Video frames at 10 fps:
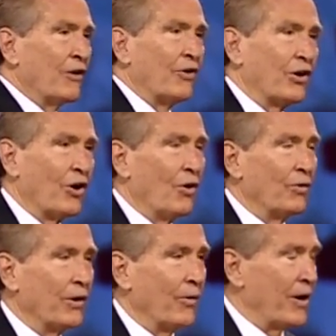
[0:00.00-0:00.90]
the
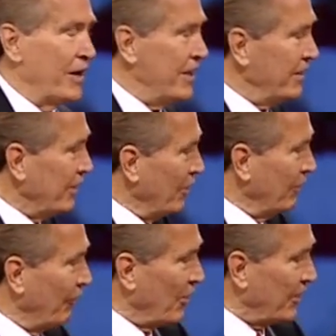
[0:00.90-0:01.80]
golden grain. He that
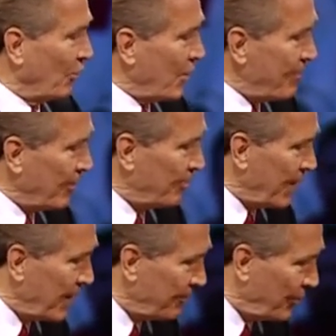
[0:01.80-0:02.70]
goeth forth and weepeth,
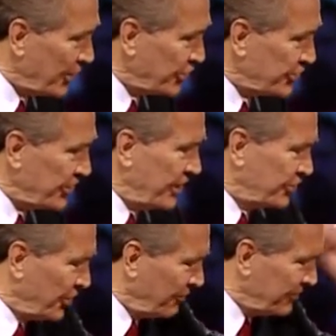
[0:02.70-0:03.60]
bearing precious seed,
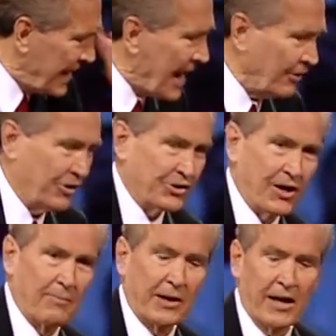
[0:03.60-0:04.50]
shall doubtless
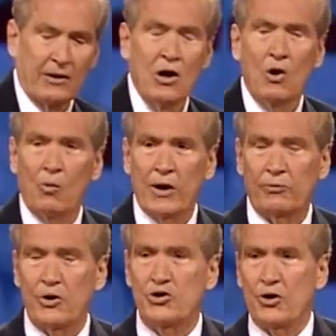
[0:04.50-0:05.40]
come again
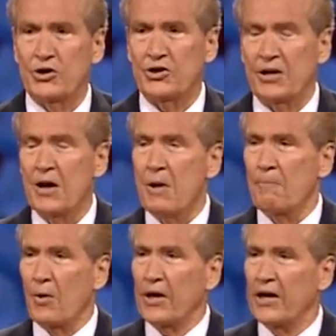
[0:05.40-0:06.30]
with rejoicing,
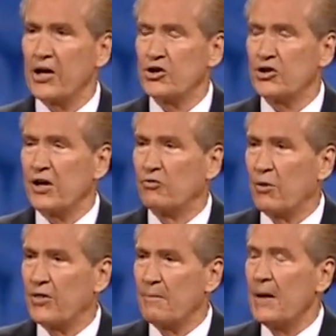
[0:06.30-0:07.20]
bringing his sheaves
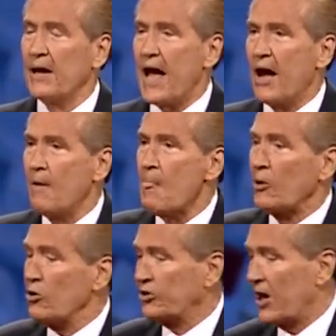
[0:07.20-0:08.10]
with him. Now,
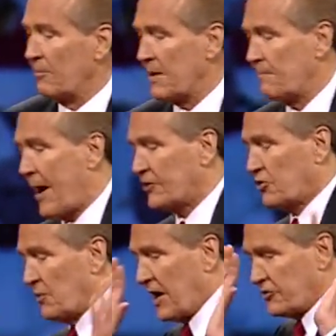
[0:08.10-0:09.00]
you tell me,
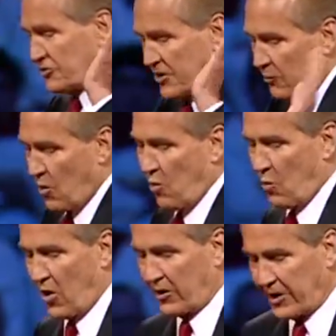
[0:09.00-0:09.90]
Pastor Rogers, it won't
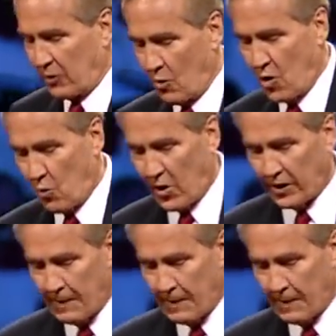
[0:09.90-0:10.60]
work, it won't work.